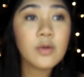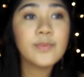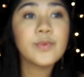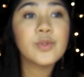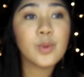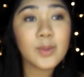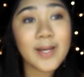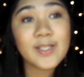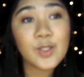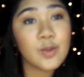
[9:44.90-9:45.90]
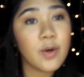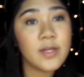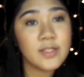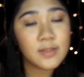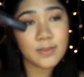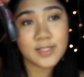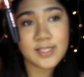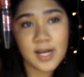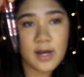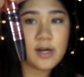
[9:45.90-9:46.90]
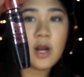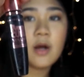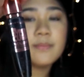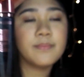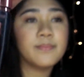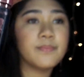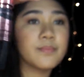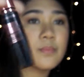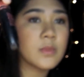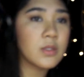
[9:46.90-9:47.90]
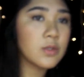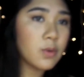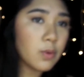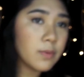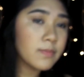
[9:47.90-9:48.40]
So, next ko is mascara. So,